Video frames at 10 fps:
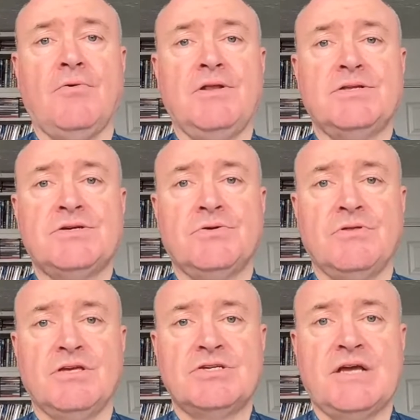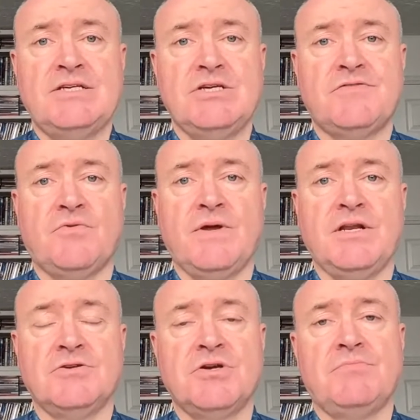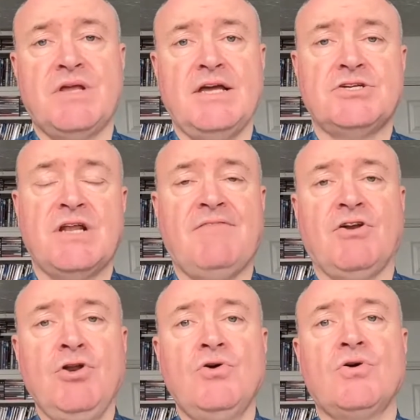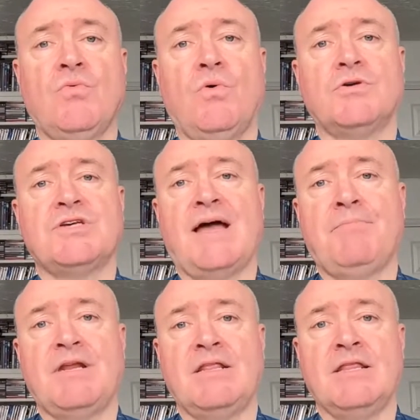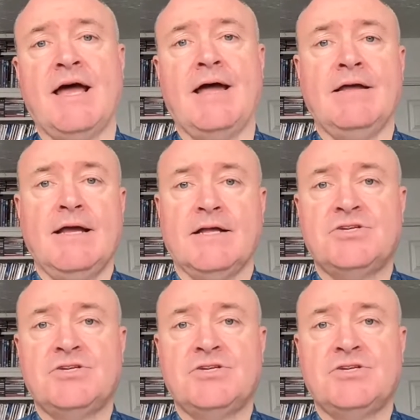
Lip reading: go into the settings for Windows updates and have a look at what's happening there